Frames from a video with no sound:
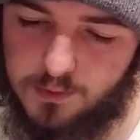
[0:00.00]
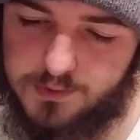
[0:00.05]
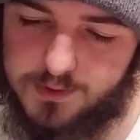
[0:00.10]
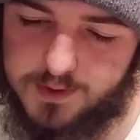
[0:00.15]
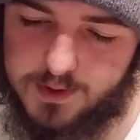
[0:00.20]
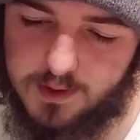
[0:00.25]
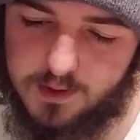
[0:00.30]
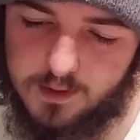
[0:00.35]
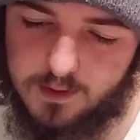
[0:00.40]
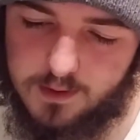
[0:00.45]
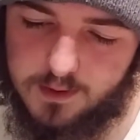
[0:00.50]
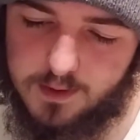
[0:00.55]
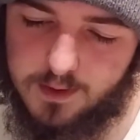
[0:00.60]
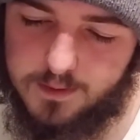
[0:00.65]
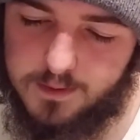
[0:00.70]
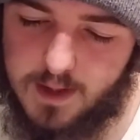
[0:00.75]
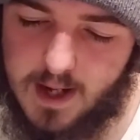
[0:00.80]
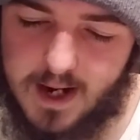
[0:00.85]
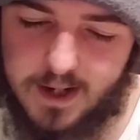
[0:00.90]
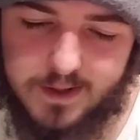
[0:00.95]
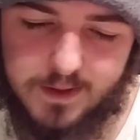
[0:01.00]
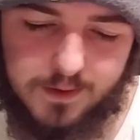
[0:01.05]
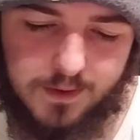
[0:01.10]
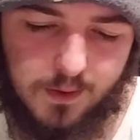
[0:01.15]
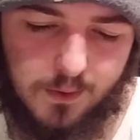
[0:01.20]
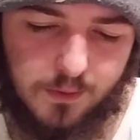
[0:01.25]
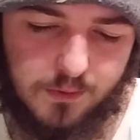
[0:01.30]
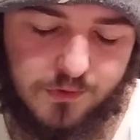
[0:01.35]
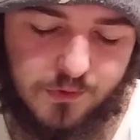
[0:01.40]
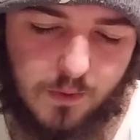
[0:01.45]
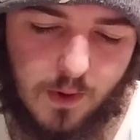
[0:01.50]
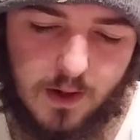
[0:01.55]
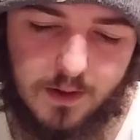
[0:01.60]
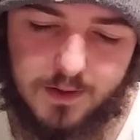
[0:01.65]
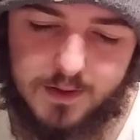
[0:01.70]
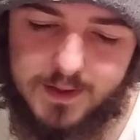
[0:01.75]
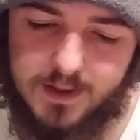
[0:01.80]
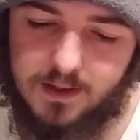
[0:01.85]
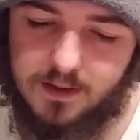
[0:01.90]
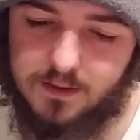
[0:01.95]
to the lack of those
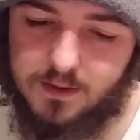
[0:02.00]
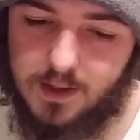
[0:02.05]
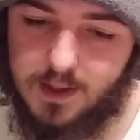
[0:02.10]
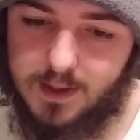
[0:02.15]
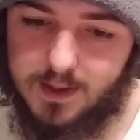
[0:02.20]
qualities.